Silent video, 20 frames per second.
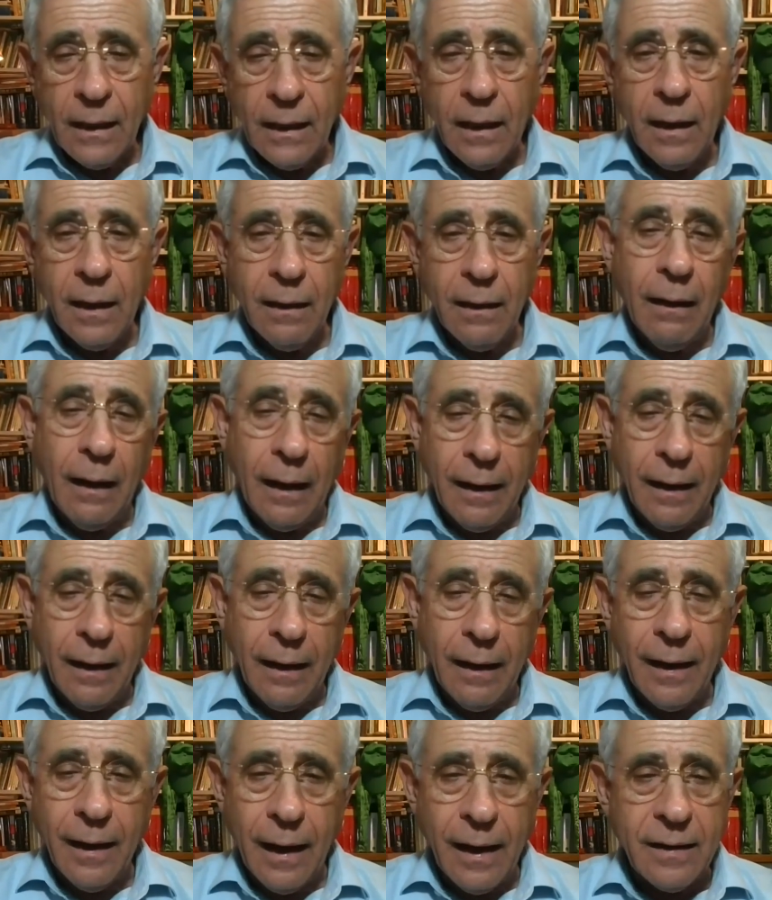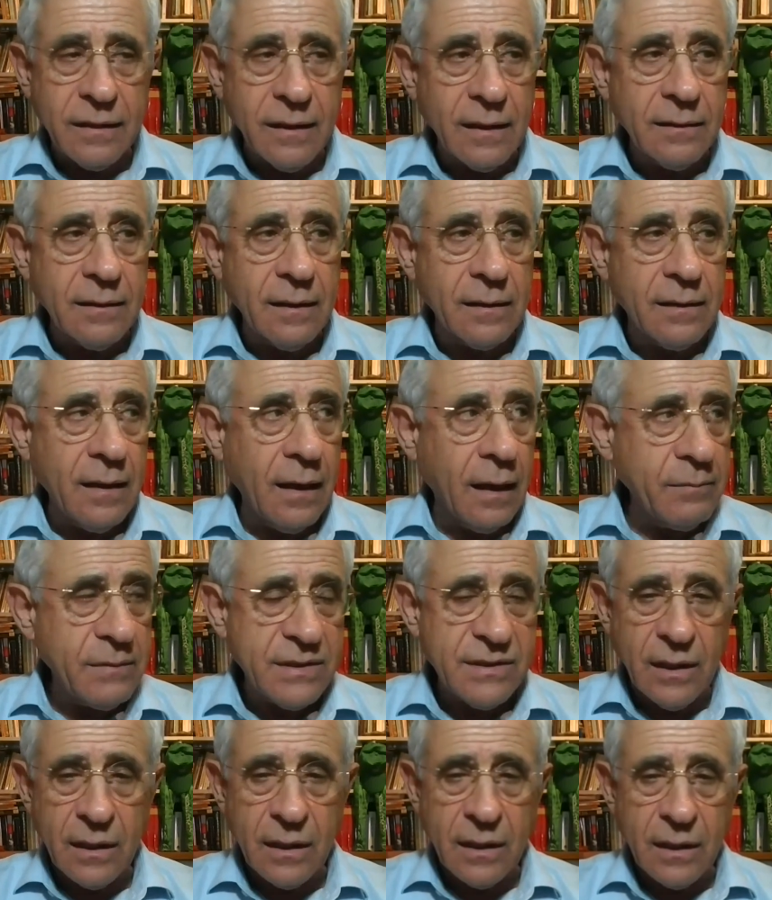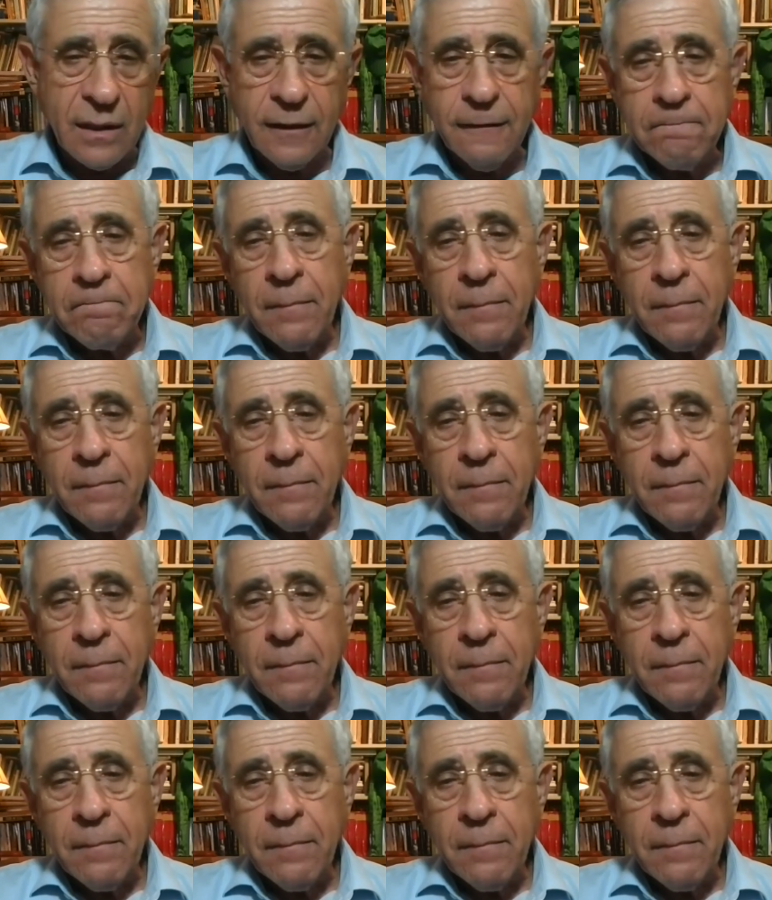I think that they are mistaken.